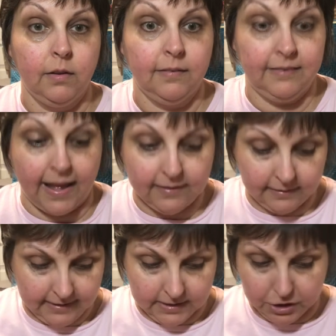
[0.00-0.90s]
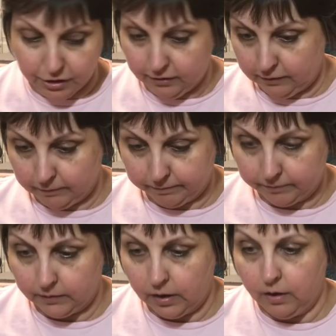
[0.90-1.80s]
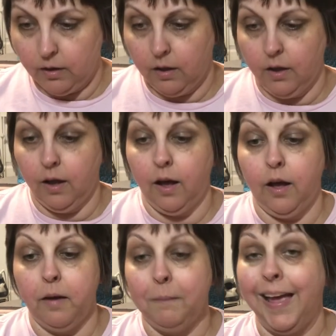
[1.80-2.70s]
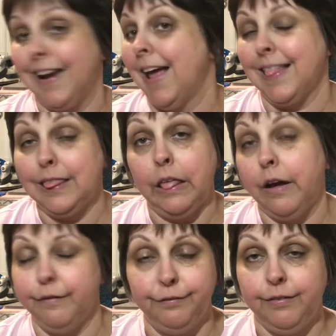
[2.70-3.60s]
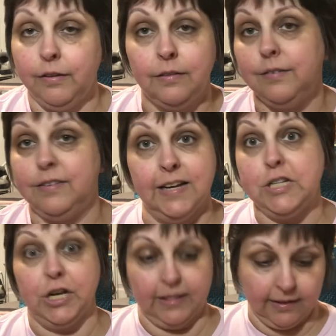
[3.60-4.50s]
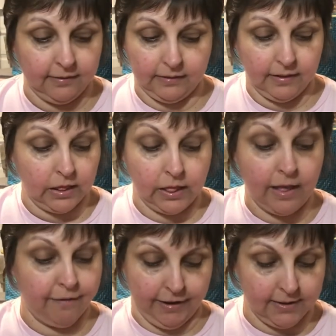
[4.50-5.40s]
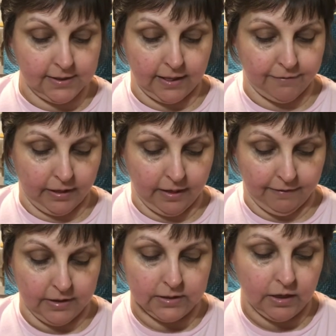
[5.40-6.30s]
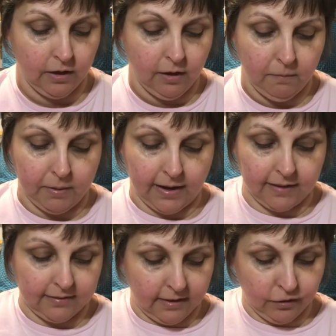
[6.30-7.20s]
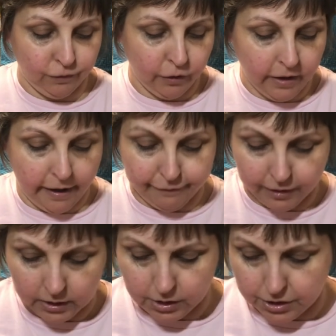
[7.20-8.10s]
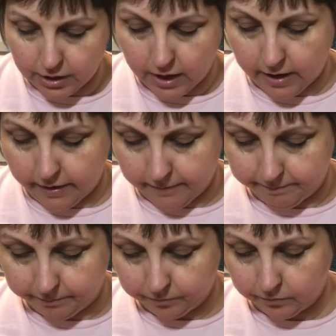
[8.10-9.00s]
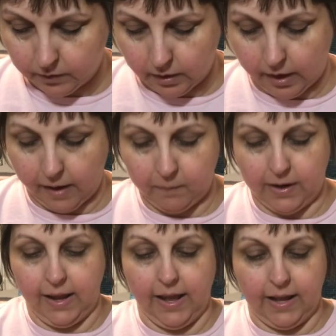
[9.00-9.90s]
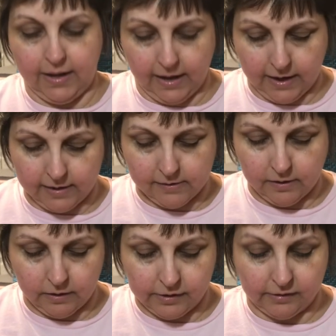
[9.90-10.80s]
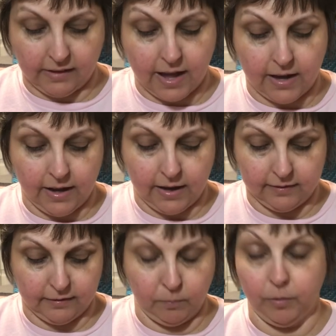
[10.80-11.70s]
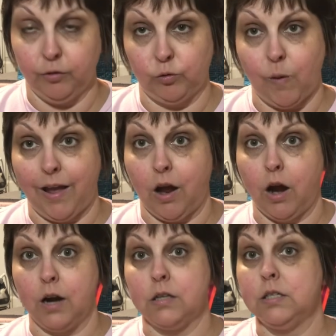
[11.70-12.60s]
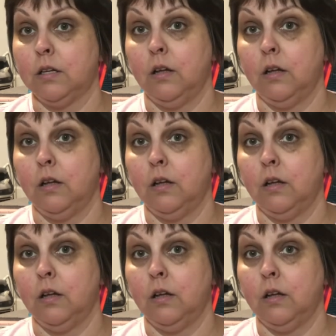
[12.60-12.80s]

satin stitches. Um, and I love stitching this. Love it, love it, love it. Because it is full coverage, um, I went ahead and just got a simple Zweigart